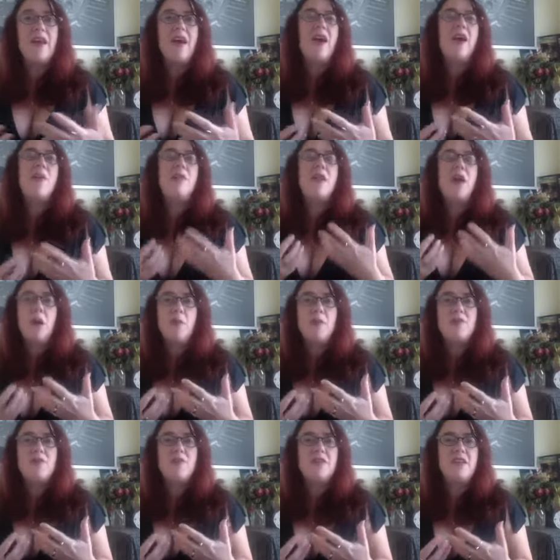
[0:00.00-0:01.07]
an
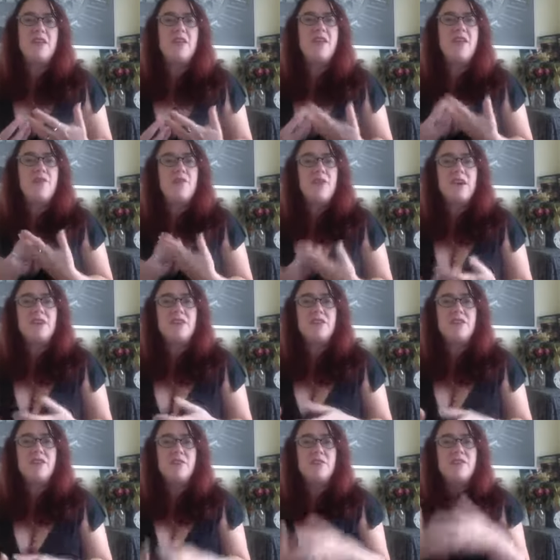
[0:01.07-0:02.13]
opportunity for us to go